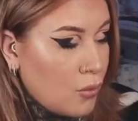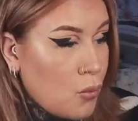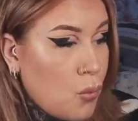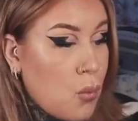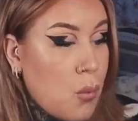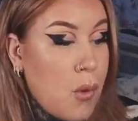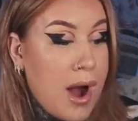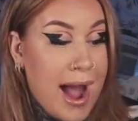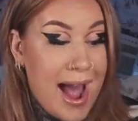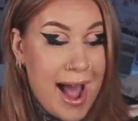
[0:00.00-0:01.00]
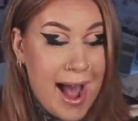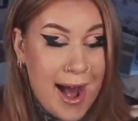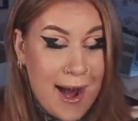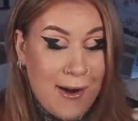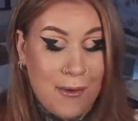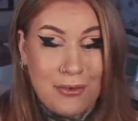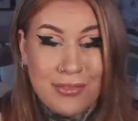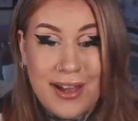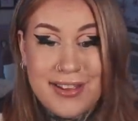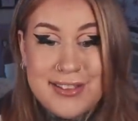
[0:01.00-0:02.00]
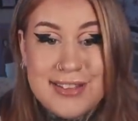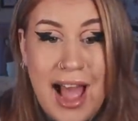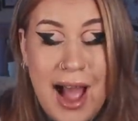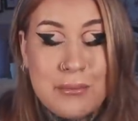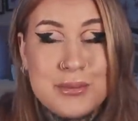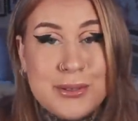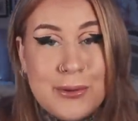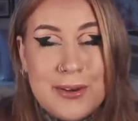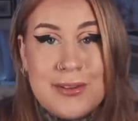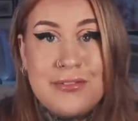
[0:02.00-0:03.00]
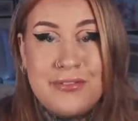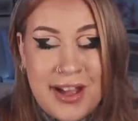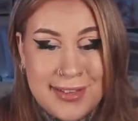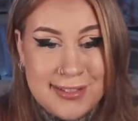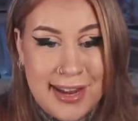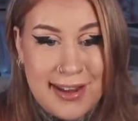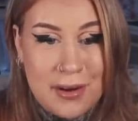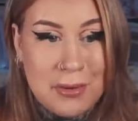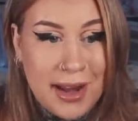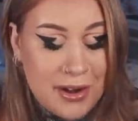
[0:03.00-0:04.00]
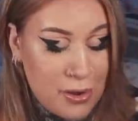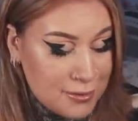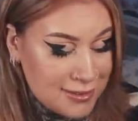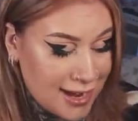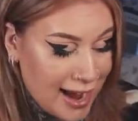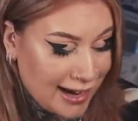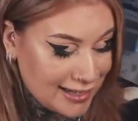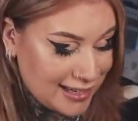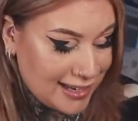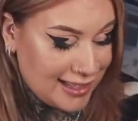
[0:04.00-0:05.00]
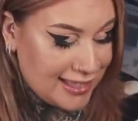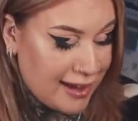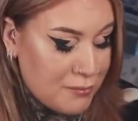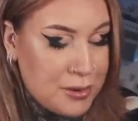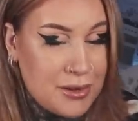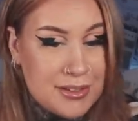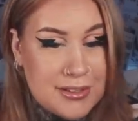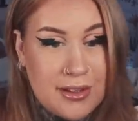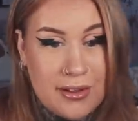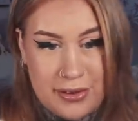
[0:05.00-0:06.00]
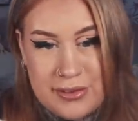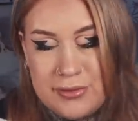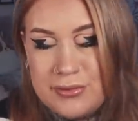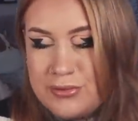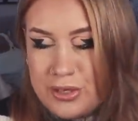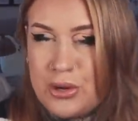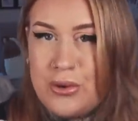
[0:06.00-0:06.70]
Wow, that is absolutely fascinating. I'm glad I was tagged in that because I don't know